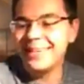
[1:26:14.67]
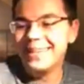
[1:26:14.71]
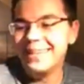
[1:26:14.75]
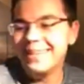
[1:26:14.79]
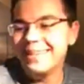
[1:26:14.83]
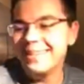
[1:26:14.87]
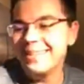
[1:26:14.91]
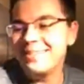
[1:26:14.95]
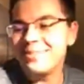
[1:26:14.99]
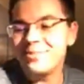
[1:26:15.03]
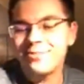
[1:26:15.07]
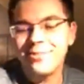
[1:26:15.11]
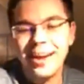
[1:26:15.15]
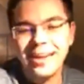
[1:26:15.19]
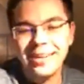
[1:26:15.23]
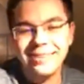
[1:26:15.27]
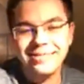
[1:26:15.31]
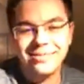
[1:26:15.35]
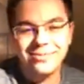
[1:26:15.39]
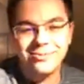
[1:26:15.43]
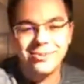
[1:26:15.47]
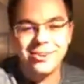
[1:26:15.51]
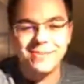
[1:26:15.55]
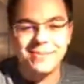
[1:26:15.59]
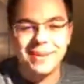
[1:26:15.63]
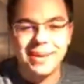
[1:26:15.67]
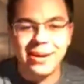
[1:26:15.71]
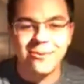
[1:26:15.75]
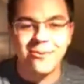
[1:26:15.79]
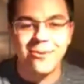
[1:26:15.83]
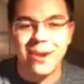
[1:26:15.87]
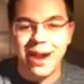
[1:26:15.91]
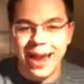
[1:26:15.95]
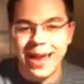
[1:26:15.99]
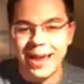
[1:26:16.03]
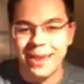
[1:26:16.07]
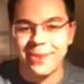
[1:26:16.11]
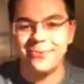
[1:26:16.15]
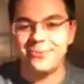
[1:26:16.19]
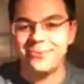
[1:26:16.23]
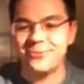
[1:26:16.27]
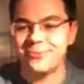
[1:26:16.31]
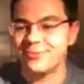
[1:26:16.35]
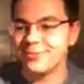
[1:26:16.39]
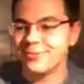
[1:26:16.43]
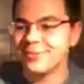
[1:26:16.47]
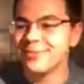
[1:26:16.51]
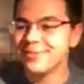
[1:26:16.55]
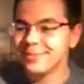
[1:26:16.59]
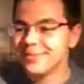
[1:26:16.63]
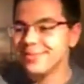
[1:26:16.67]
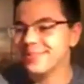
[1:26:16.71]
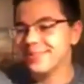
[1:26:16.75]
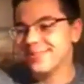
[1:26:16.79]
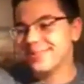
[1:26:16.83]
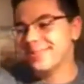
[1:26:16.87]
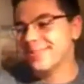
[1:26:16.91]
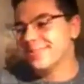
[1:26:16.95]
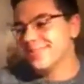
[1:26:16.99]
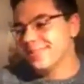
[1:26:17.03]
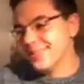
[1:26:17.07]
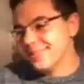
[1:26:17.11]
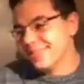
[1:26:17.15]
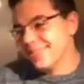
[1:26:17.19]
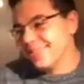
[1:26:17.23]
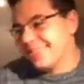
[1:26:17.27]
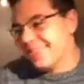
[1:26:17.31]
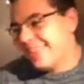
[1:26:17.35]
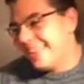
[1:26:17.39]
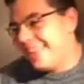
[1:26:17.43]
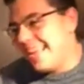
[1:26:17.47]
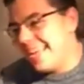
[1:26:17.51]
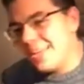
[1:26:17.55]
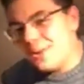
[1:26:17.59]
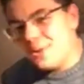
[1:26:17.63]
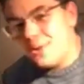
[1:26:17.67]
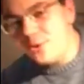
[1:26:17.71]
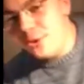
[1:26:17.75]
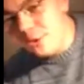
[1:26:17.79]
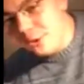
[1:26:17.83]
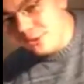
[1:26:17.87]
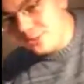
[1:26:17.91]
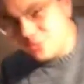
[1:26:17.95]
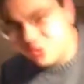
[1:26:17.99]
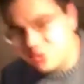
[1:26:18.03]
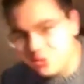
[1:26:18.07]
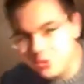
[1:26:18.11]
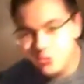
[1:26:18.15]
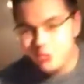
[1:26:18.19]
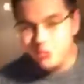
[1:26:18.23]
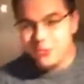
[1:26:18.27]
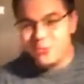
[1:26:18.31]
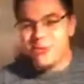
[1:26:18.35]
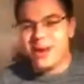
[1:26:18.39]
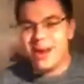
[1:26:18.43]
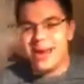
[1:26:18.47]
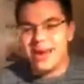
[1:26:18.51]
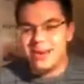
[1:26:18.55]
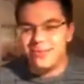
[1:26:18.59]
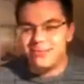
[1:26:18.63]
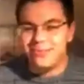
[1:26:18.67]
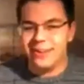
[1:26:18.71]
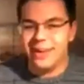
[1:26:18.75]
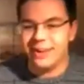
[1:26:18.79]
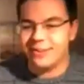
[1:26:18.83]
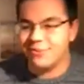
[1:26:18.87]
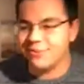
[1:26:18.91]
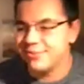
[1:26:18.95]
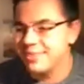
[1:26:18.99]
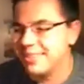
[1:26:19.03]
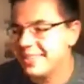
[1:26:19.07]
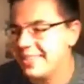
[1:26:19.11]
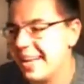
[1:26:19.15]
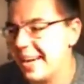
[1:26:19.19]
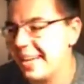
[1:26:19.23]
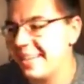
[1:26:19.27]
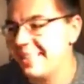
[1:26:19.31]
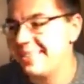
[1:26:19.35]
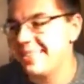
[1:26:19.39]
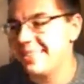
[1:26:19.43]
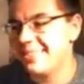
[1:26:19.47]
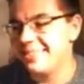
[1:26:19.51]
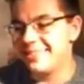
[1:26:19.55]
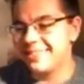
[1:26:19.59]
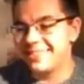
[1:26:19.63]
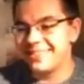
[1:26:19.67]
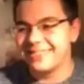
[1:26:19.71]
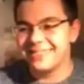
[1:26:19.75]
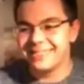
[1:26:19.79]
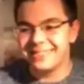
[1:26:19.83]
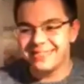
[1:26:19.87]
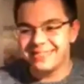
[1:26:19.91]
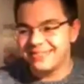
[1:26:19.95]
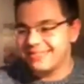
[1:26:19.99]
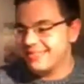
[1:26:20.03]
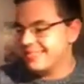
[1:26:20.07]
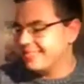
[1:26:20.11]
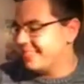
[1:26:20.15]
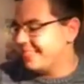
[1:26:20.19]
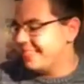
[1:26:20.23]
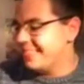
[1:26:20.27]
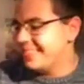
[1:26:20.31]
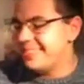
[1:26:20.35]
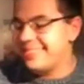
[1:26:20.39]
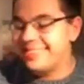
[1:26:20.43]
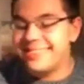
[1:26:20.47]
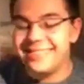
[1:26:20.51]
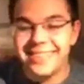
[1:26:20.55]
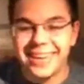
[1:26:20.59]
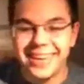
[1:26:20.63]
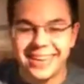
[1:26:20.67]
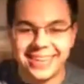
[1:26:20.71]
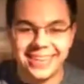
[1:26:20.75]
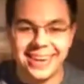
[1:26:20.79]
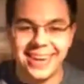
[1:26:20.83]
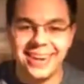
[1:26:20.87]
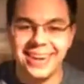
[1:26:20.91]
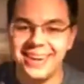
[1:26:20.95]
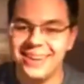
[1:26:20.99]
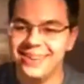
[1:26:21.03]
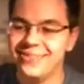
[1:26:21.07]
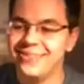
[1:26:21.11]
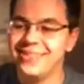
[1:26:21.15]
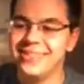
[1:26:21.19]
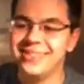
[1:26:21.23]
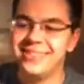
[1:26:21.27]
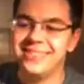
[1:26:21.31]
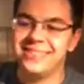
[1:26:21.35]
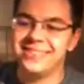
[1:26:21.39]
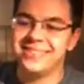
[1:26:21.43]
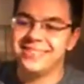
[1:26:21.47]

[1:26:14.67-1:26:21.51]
This track is screaming a rave. Like old school rave, like from the 90s. Sick, I love it.